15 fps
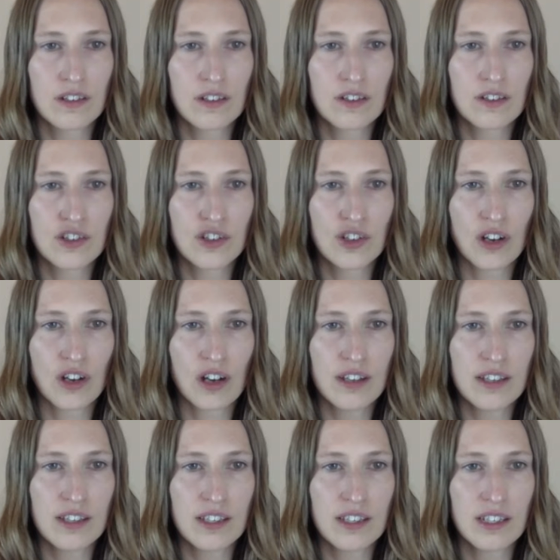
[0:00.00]

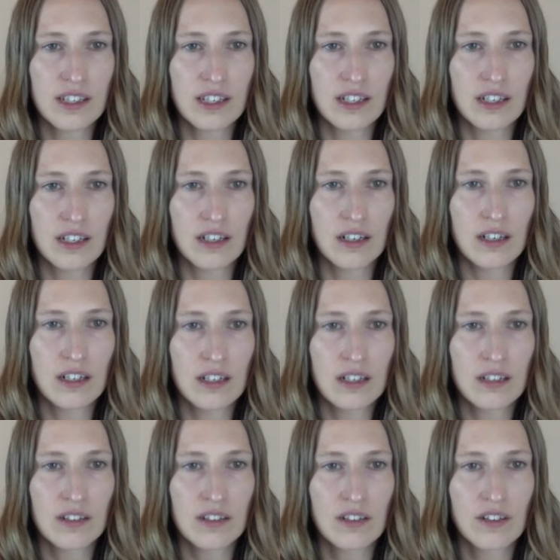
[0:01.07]
Jocelyn here,
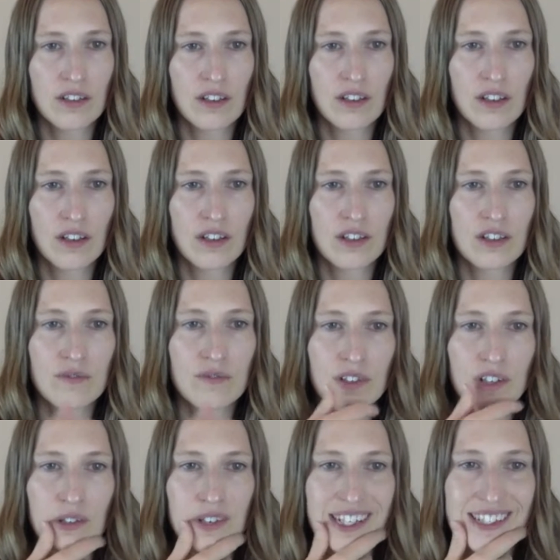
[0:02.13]
just for
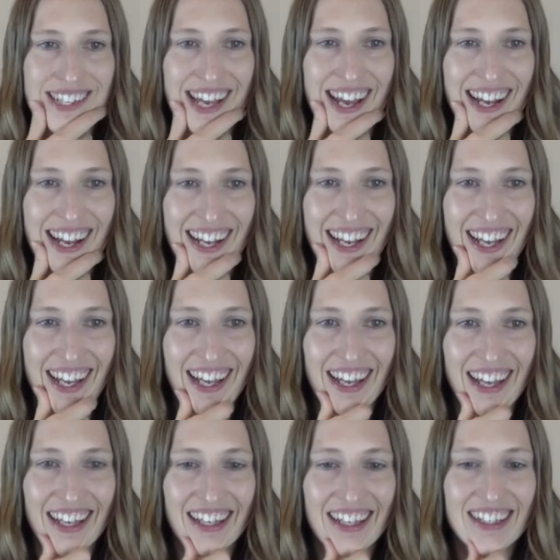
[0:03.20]
a quick sec.
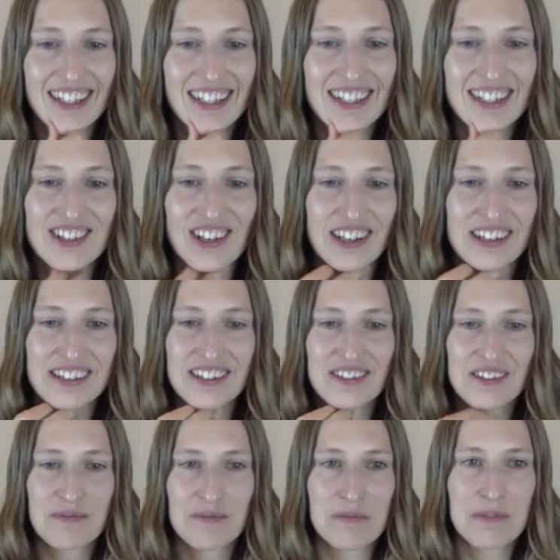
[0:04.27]
Jocelyn,
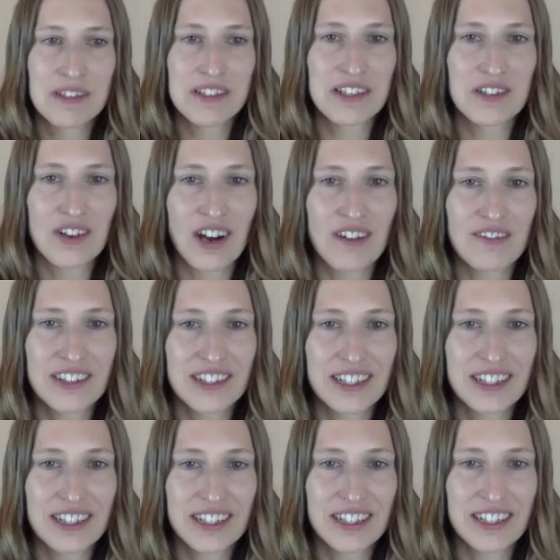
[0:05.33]
who's been busy traveling
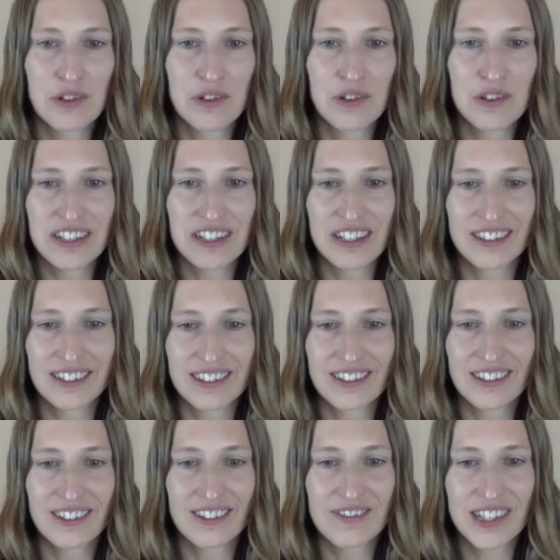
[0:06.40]
and moving and
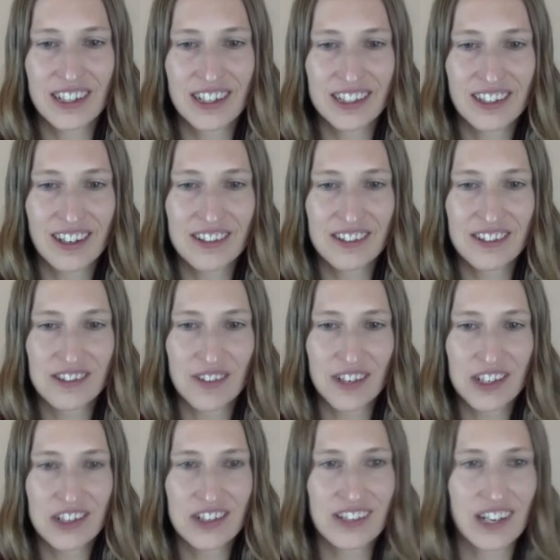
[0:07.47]
oh my God, God knows what
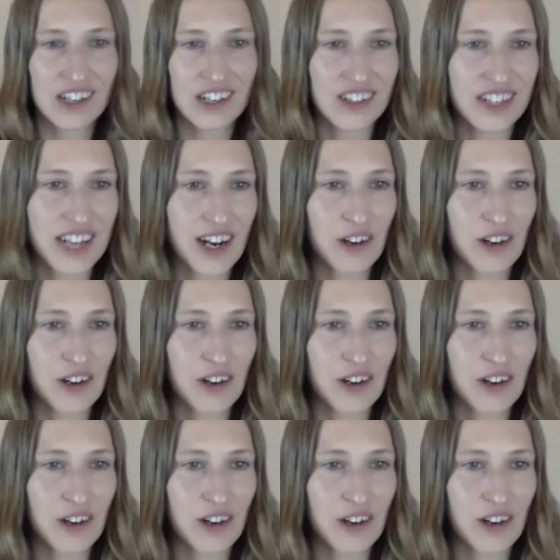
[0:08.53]
she's actually now.